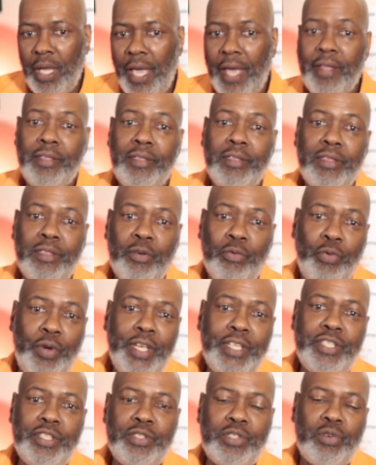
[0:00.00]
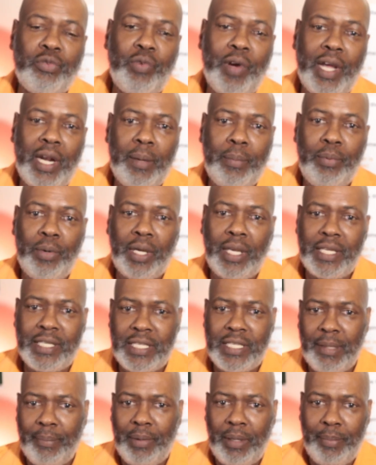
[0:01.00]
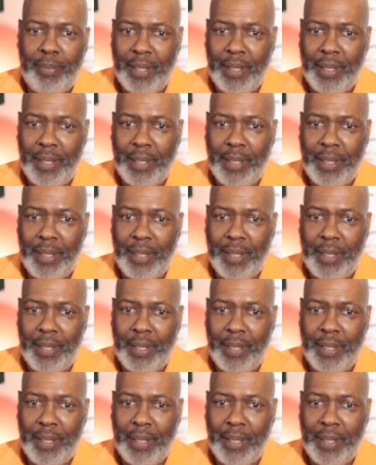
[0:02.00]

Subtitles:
And the reason to write a book is simply